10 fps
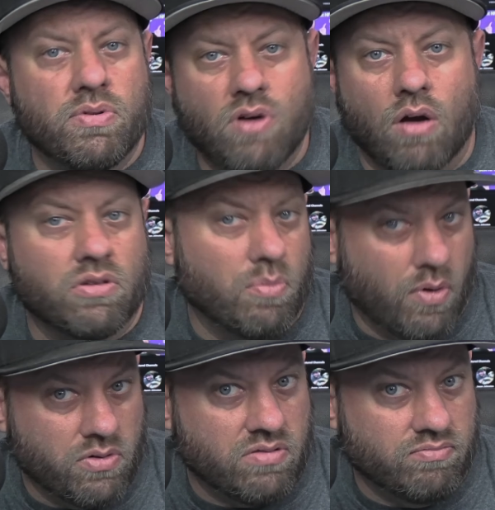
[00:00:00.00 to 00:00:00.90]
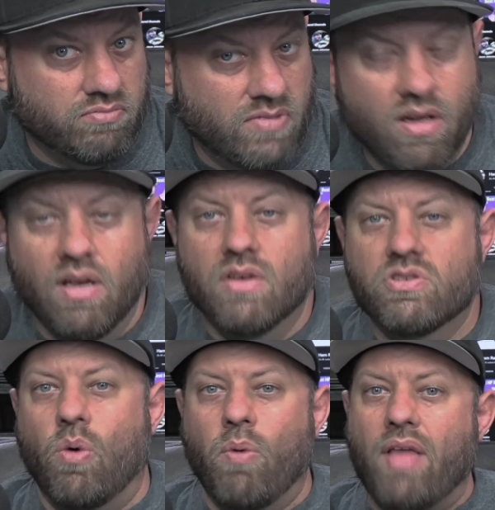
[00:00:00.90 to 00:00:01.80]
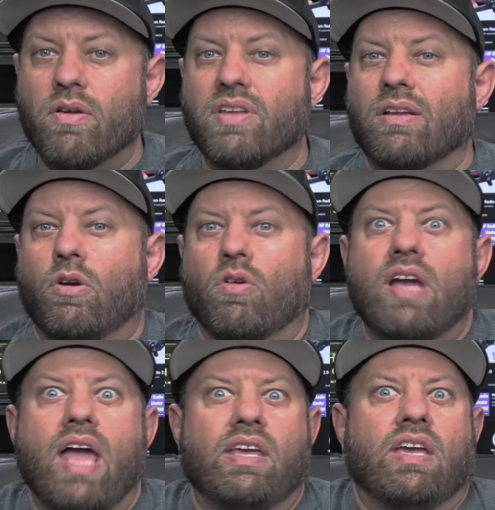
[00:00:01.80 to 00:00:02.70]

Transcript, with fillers: and talk to the person. So rather than creating